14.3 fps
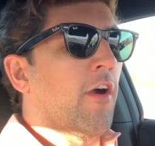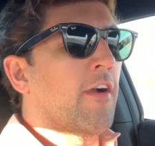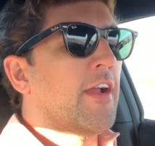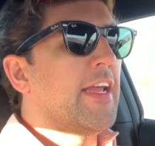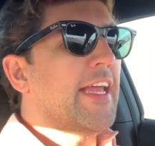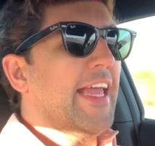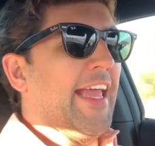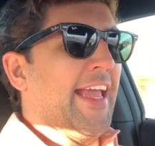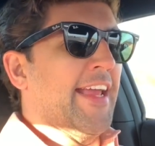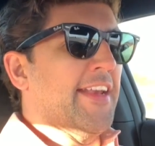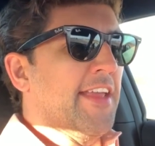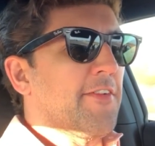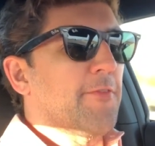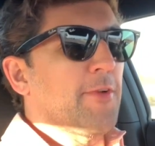And
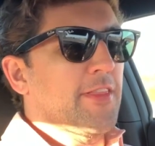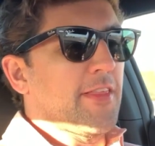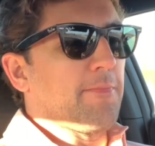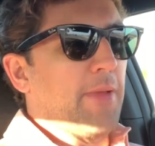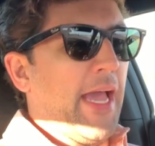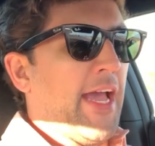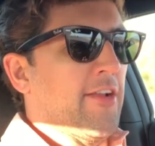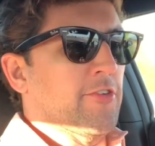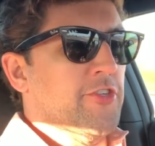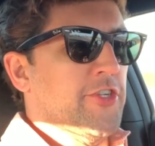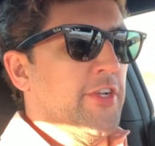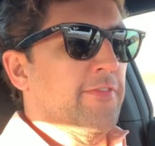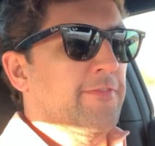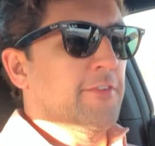even with the paddle
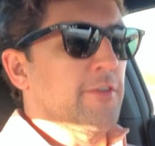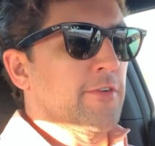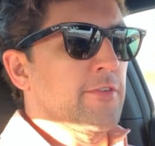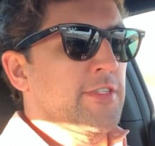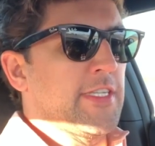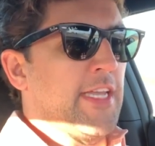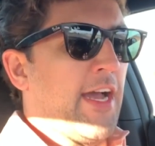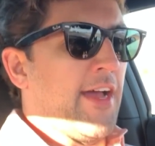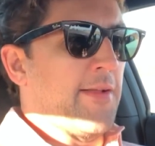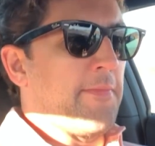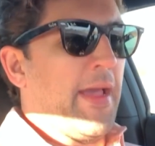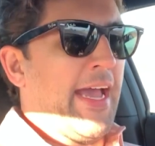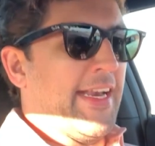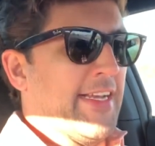shifters, the
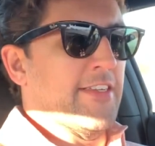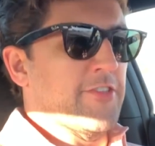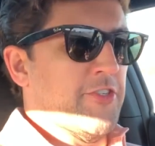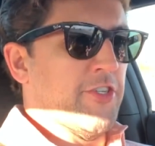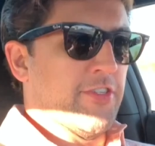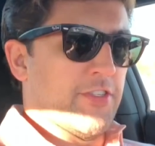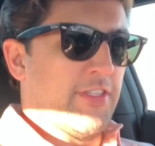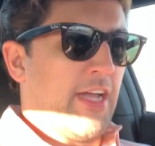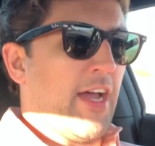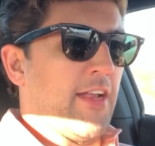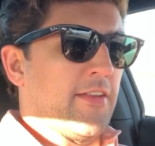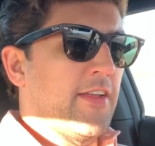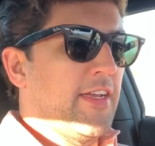automatic is just not